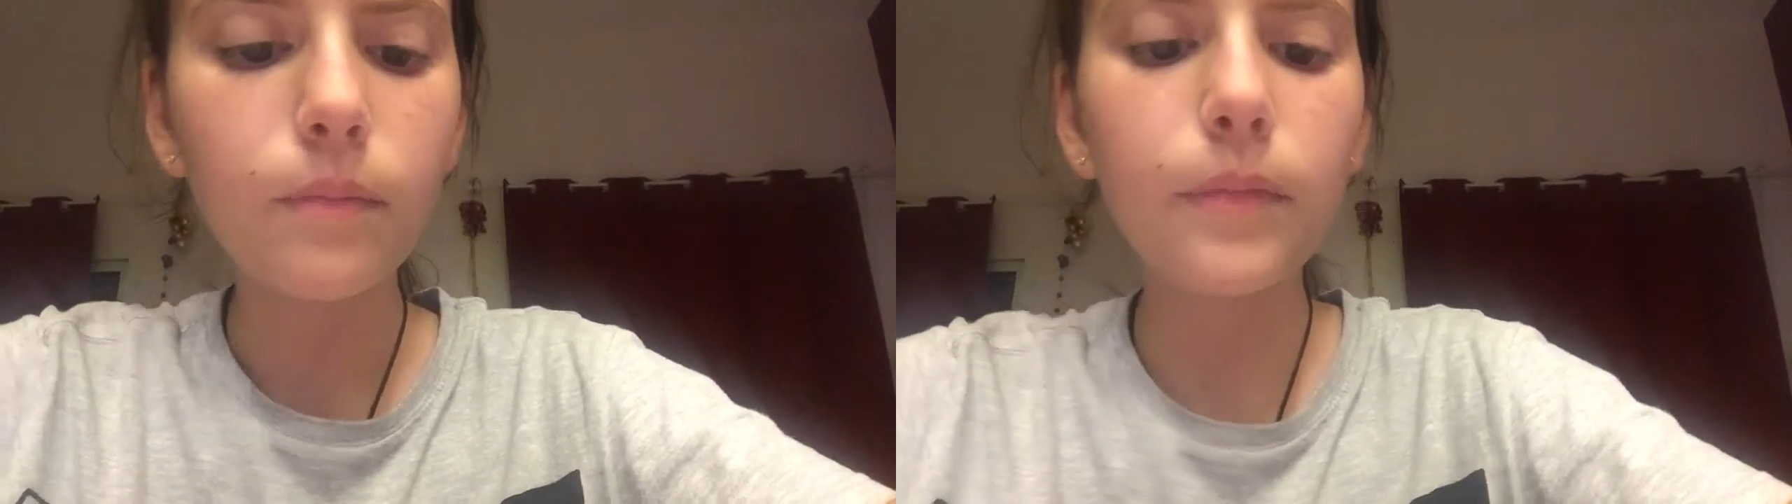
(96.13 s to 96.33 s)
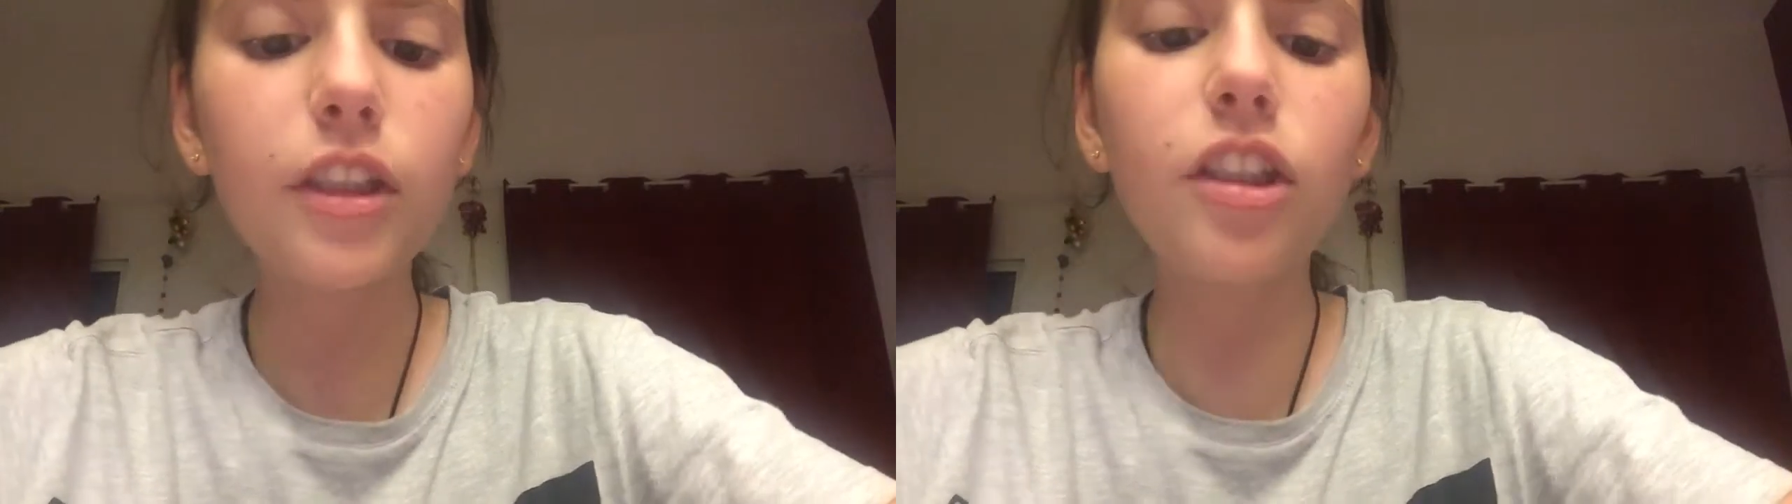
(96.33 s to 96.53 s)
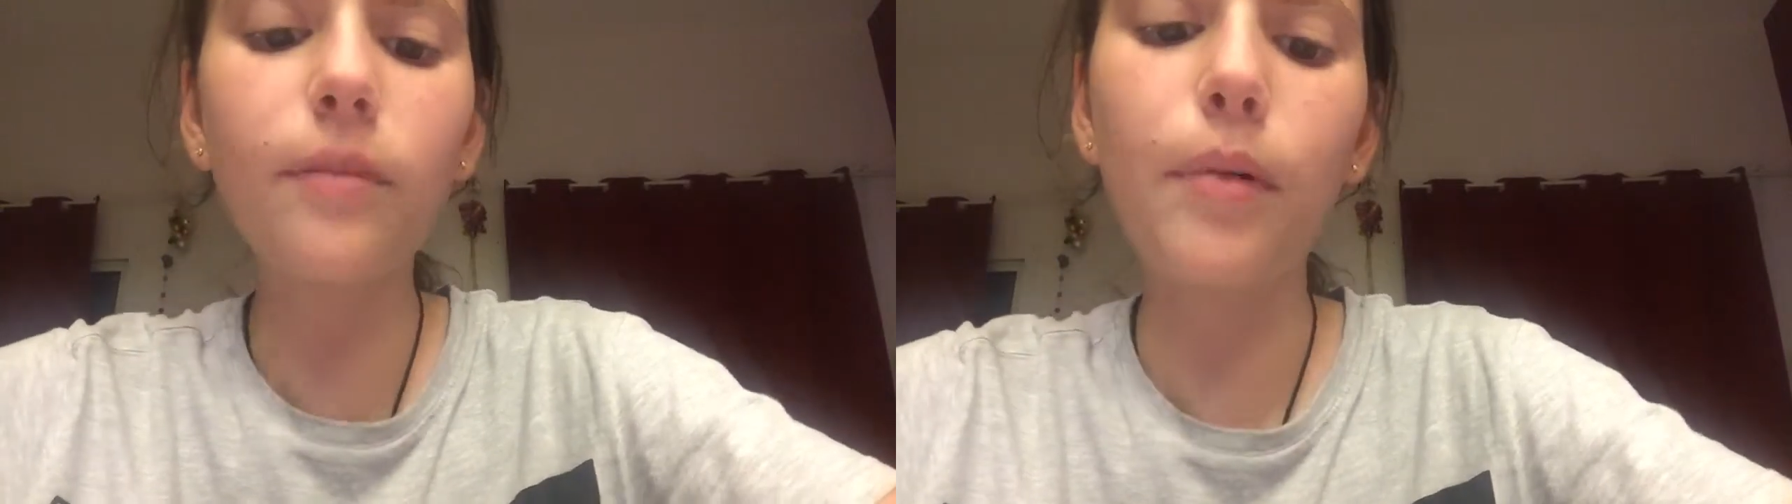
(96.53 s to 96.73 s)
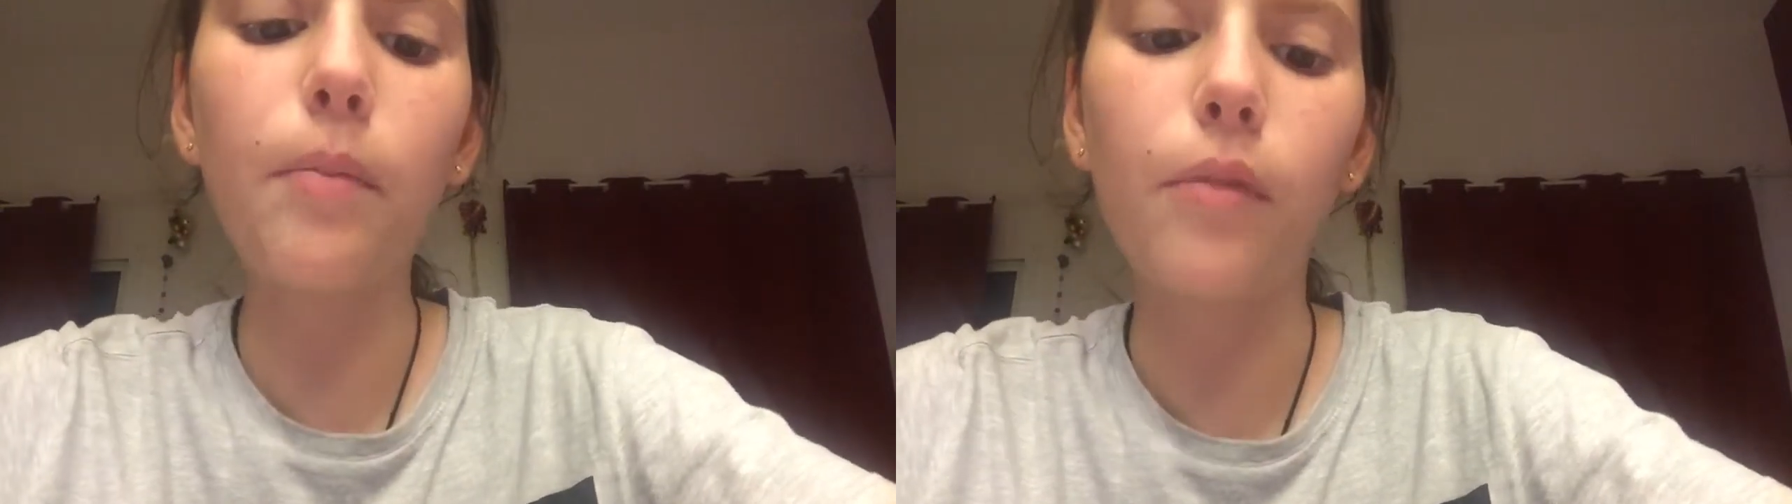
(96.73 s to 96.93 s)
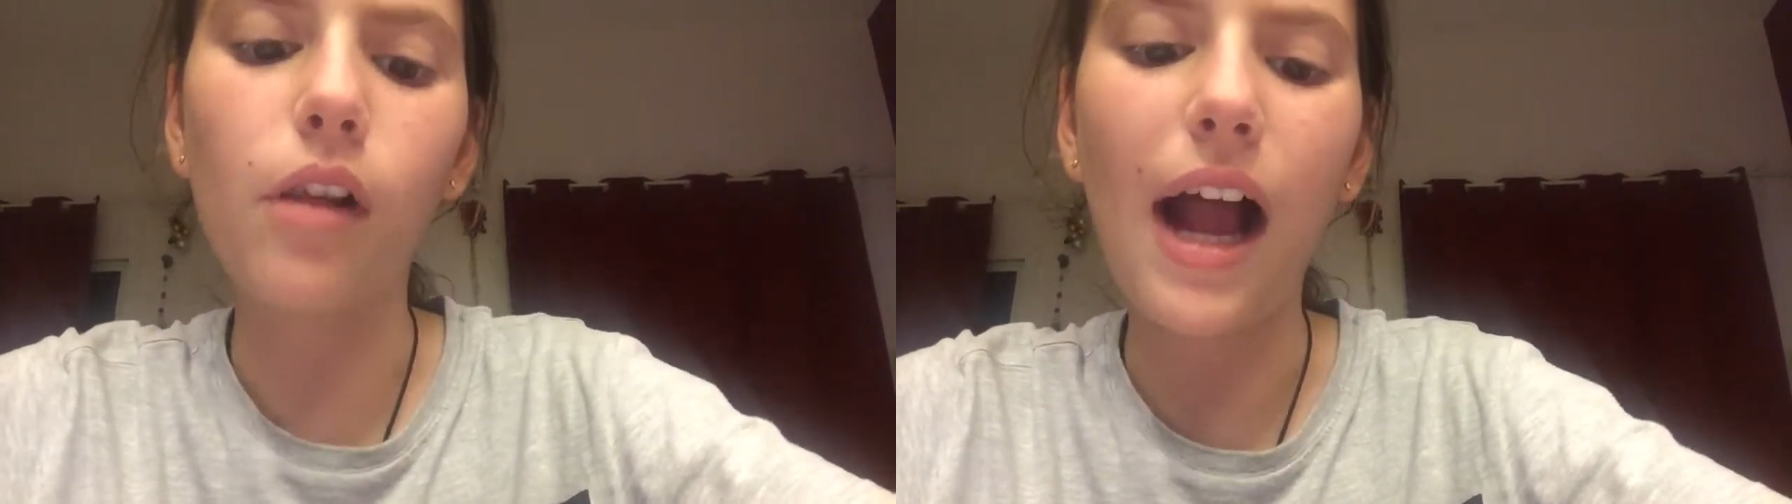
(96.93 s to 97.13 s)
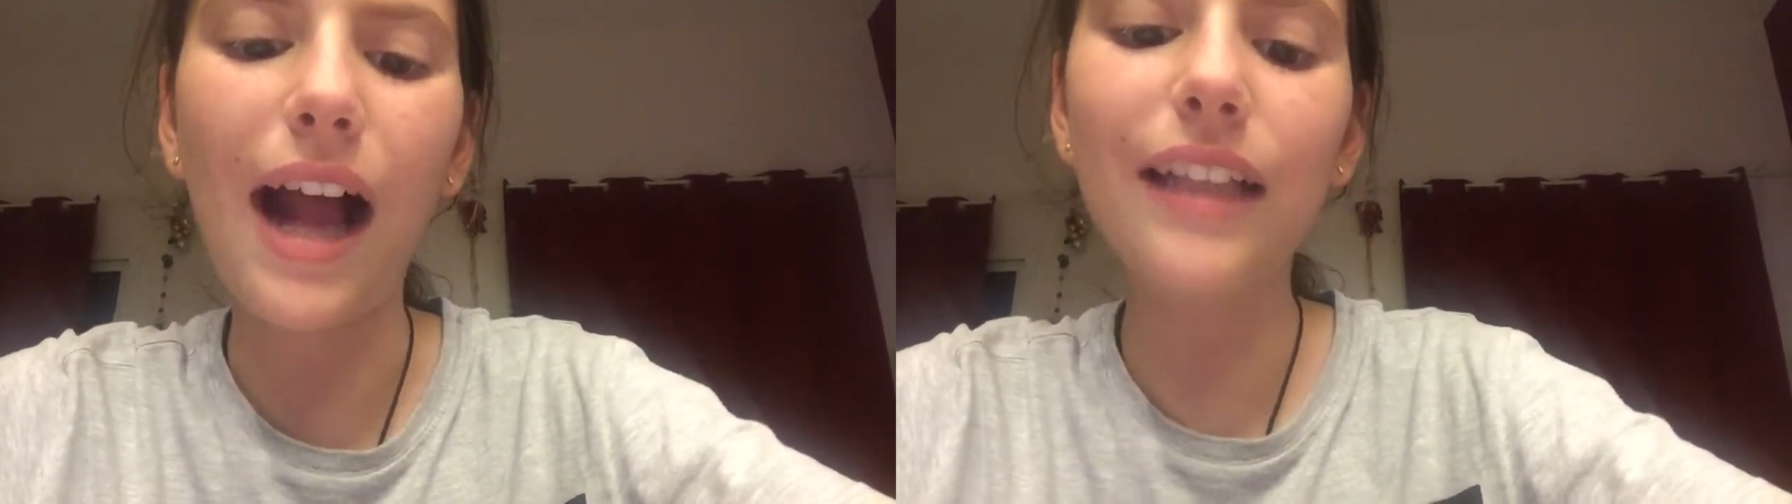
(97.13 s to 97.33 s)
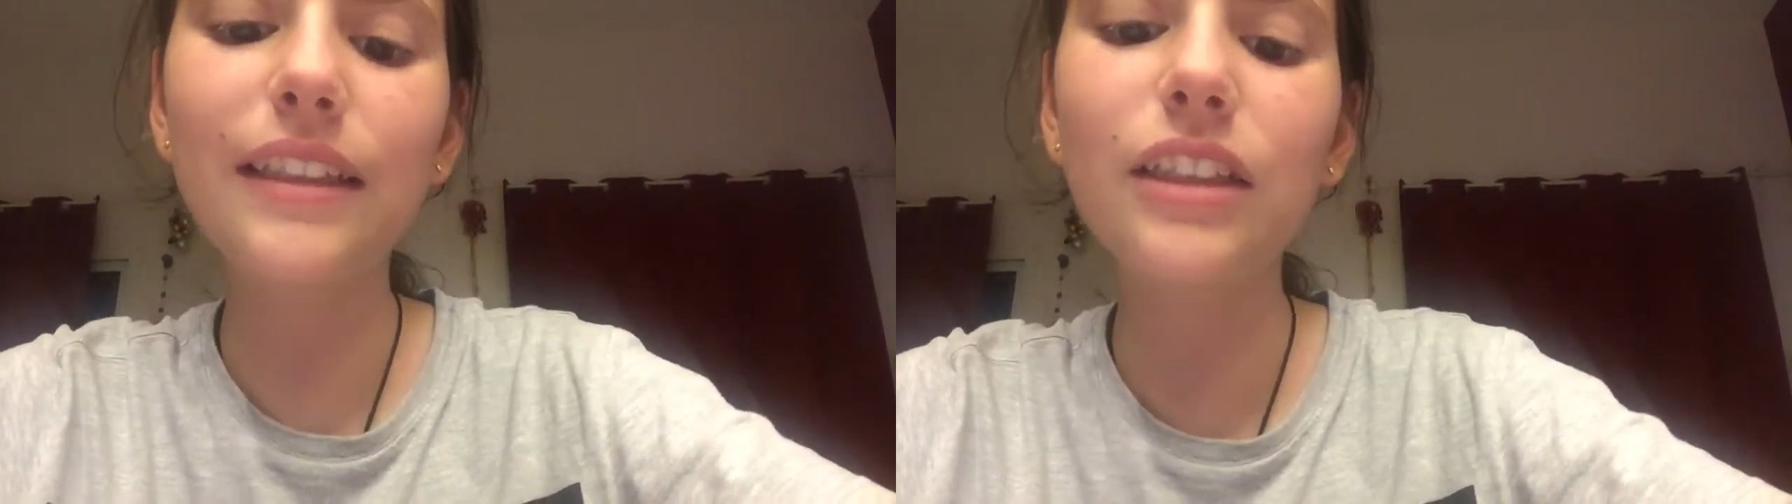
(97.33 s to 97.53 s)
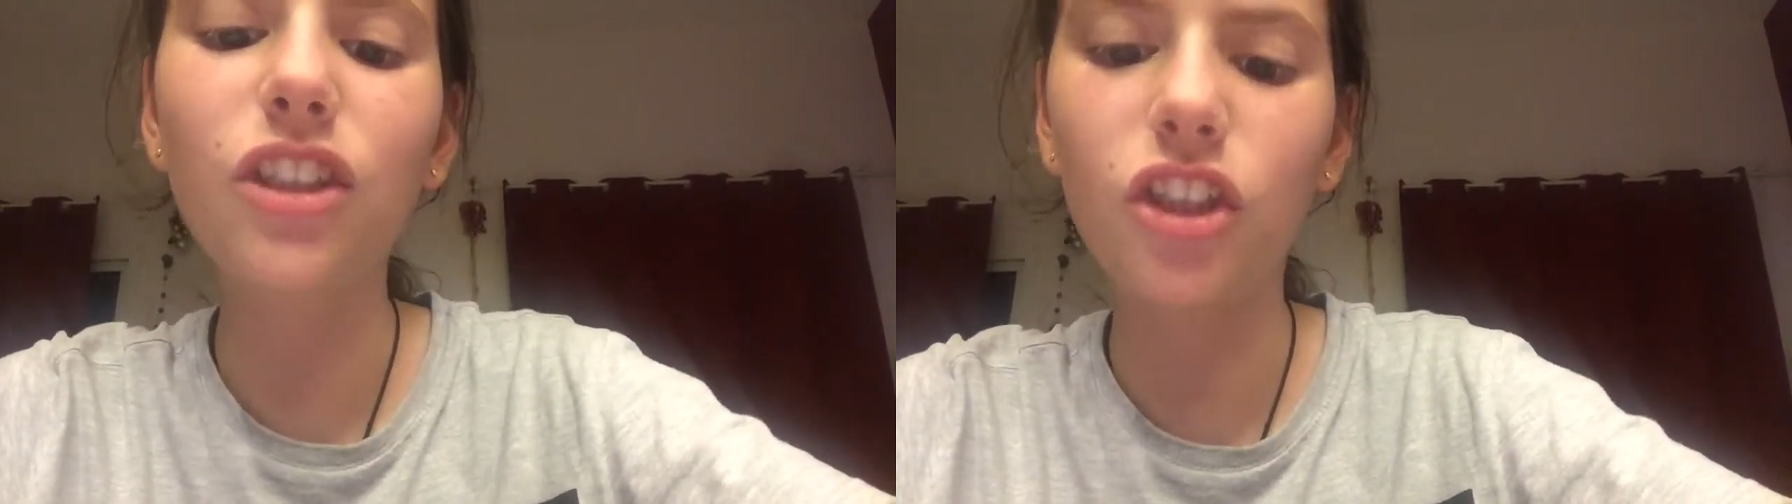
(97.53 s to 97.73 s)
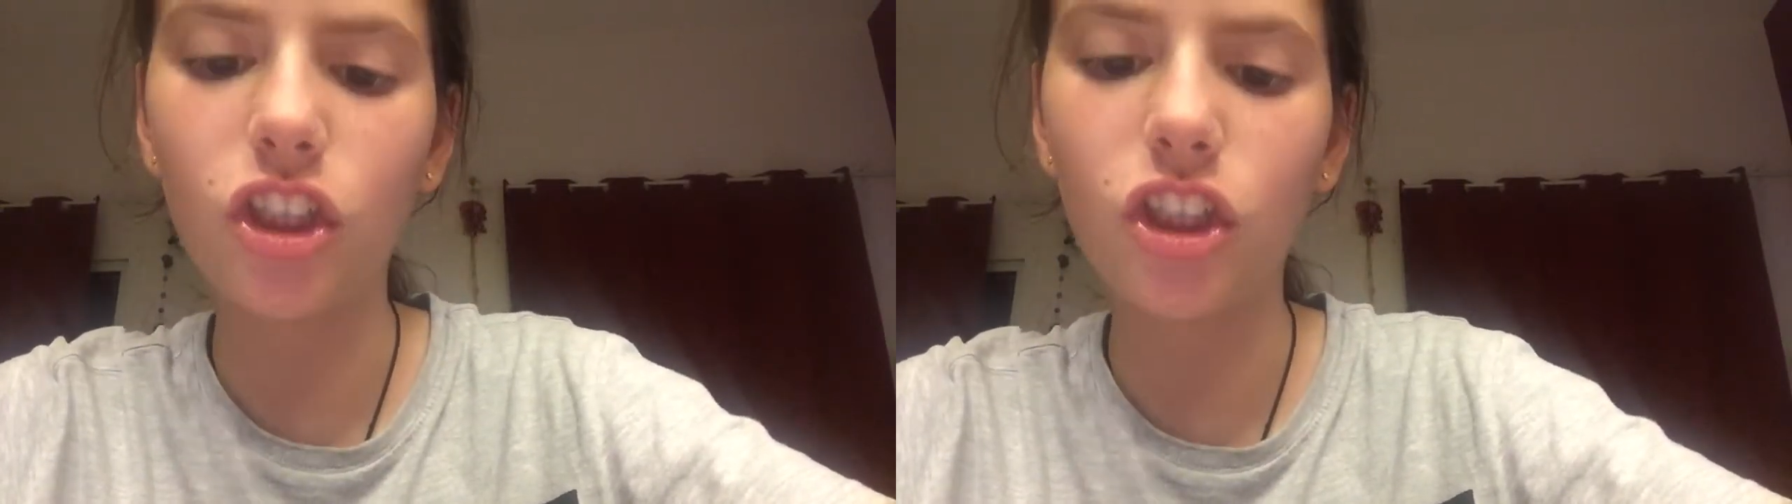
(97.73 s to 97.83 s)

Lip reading: Mr. Bumble asked the